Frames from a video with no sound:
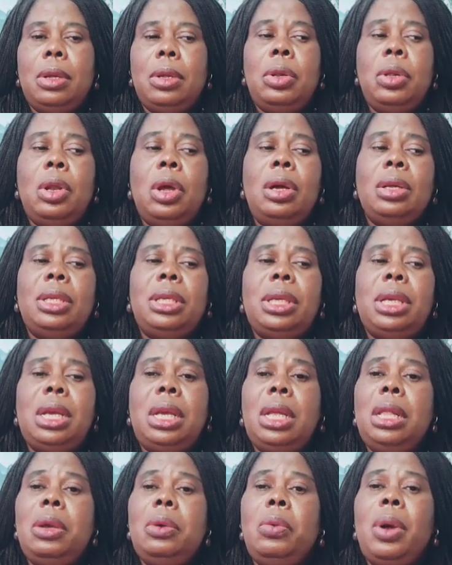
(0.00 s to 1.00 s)
not
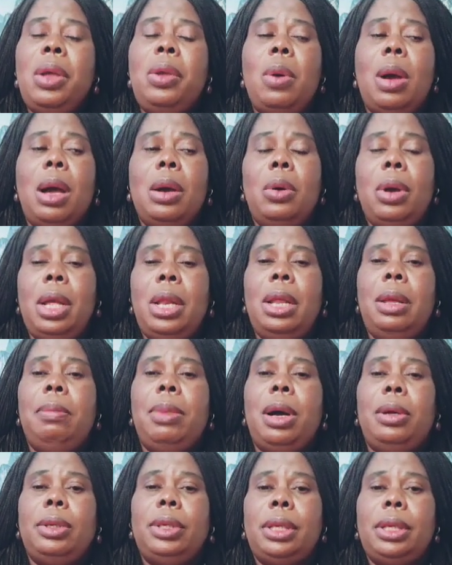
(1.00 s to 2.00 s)
in the way you are going
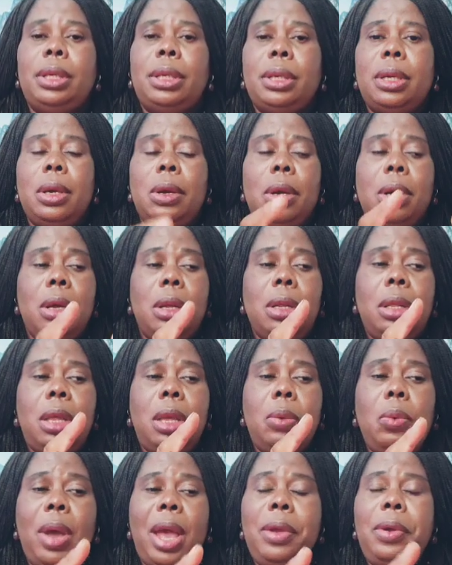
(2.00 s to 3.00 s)
about it,
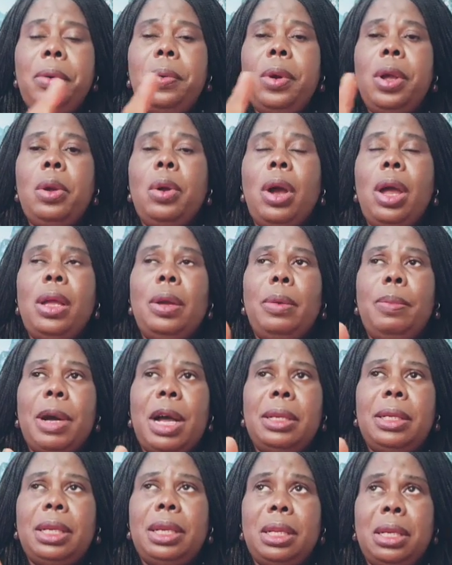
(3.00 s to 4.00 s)
the way you will go
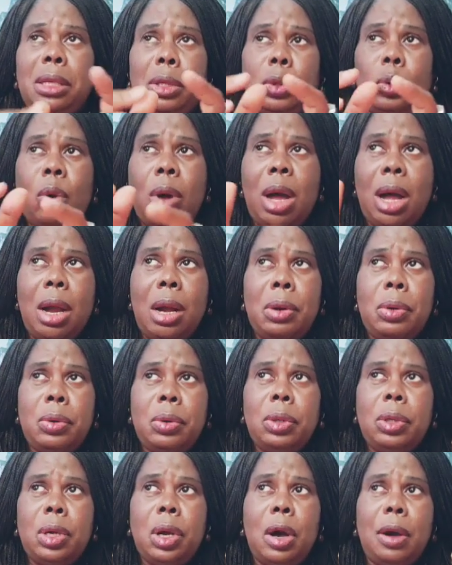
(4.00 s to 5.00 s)
about it is go and
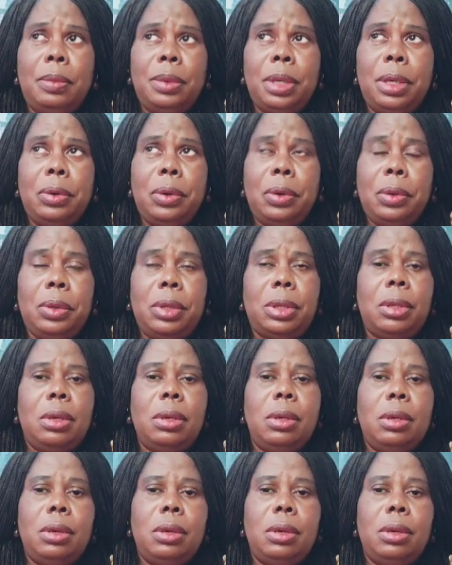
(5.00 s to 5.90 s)
root up the roots.